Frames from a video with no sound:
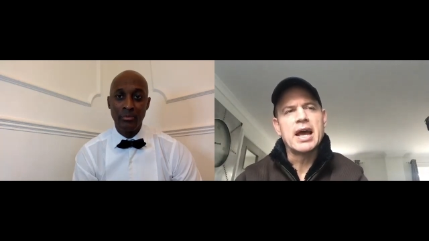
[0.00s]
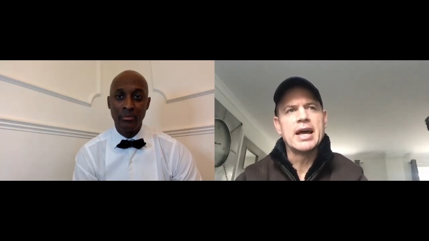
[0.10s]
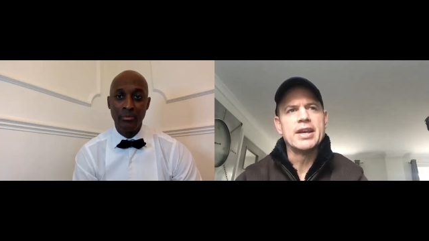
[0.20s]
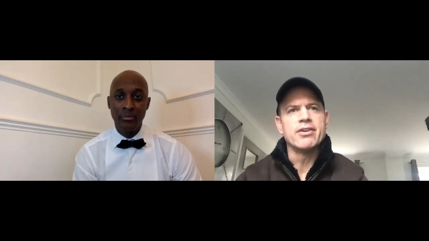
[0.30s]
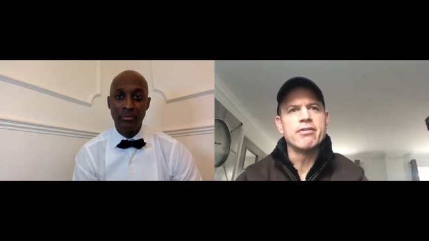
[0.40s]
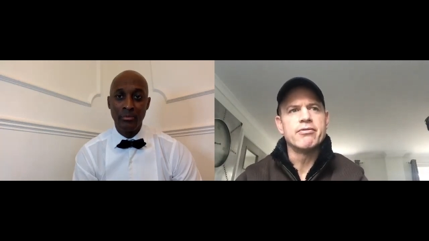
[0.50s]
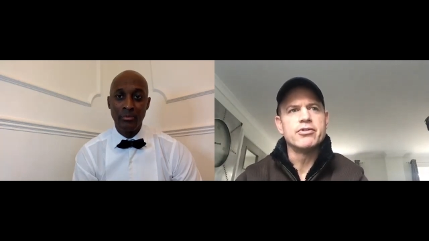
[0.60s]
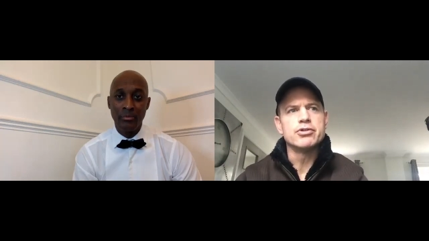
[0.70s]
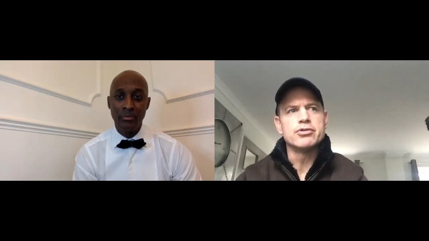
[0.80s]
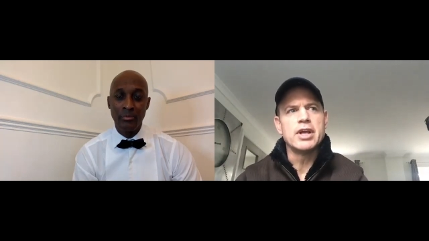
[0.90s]
Speaker 1: and
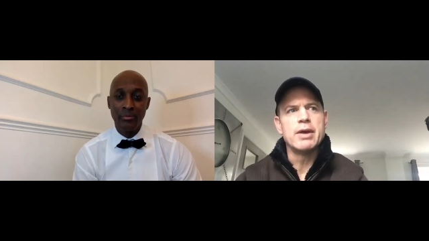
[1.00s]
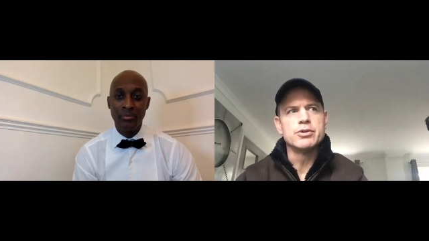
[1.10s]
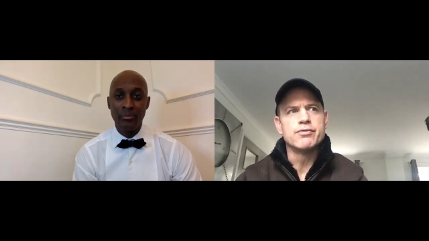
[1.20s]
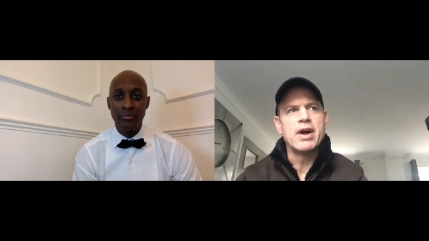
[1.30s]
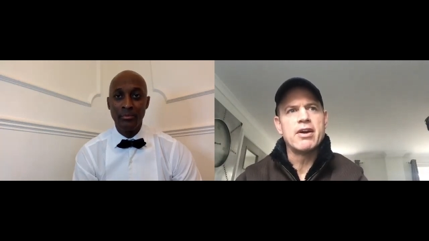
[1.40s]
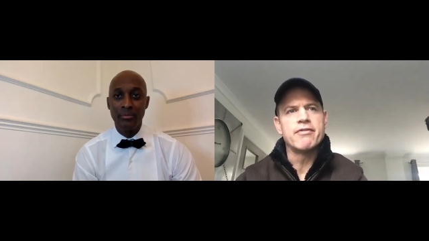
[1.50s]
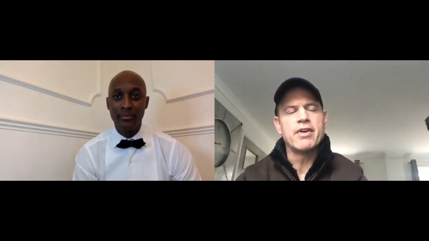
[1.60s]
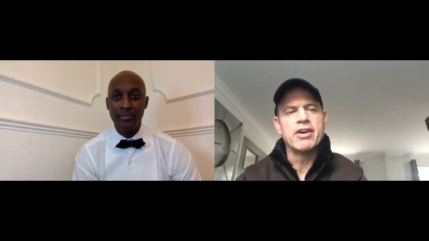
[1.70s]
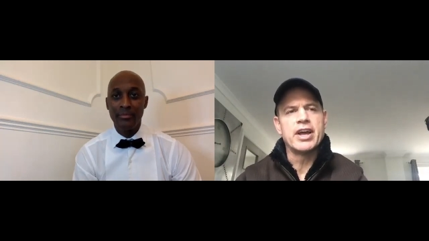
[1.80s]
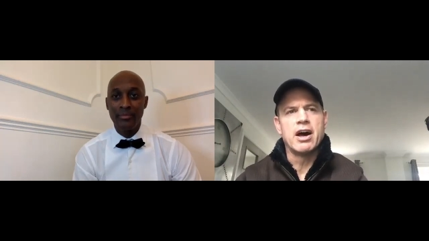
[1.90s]
it was very
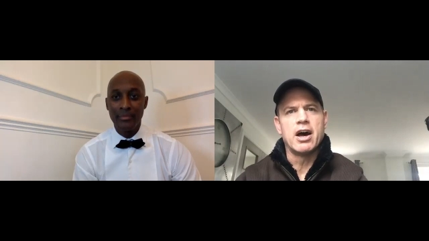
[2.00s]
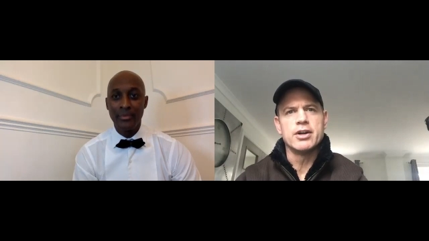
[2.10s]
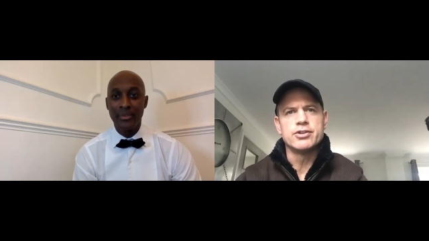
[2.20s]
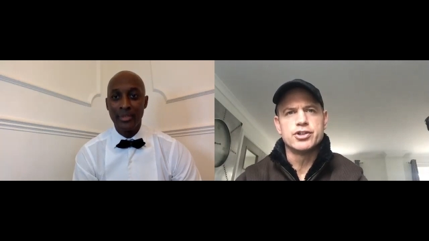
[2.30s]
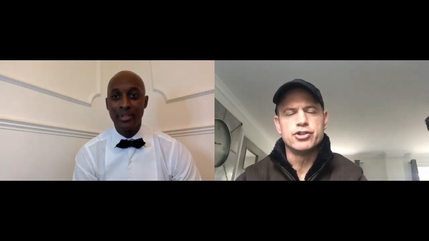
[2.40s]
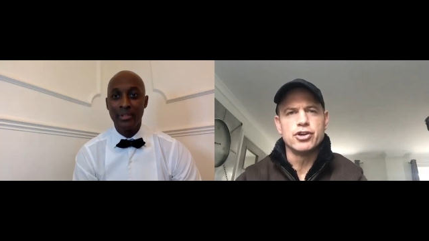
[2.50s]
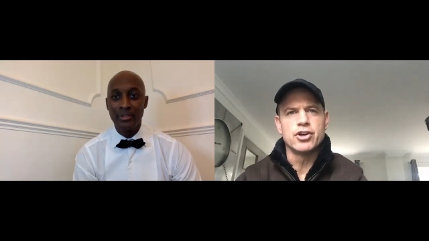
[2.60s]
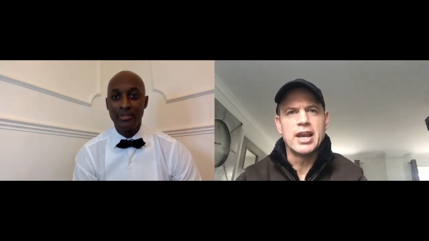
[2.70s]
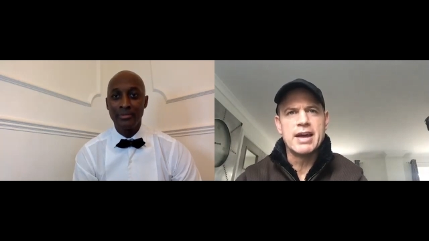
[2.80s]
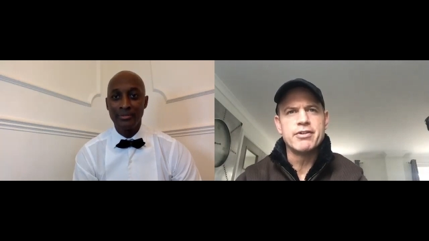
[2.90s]
very hard to
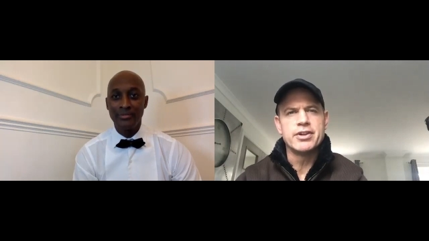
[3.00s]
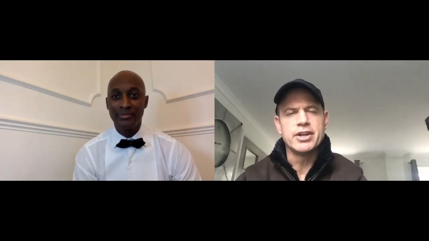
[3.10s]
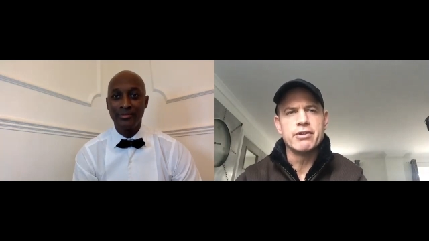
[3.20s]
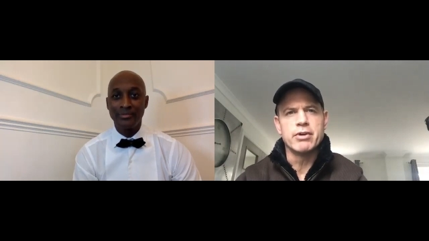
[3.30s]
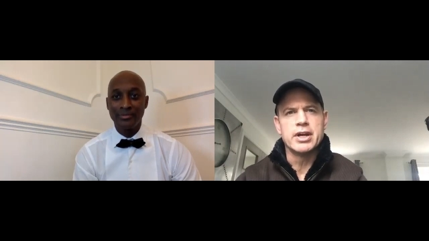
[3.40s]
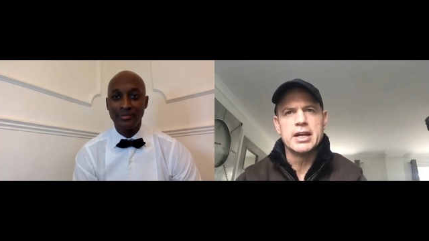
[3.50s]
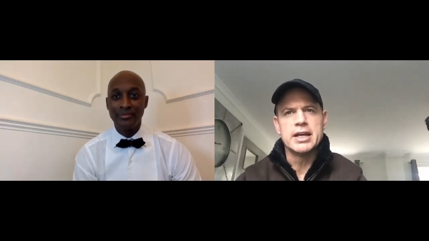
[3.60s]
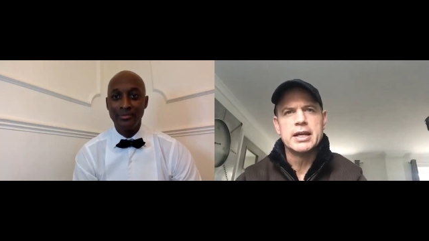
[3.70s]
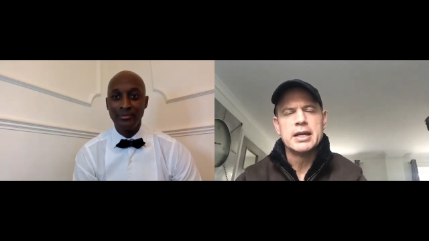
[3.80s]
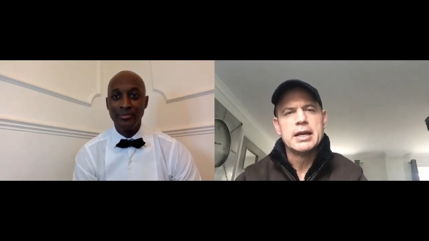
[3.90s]
juggle everything
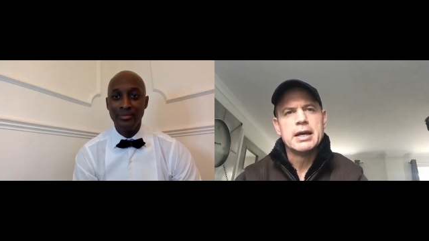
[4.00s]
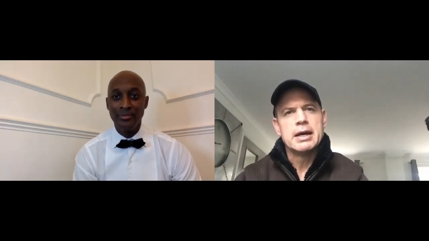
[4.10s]
really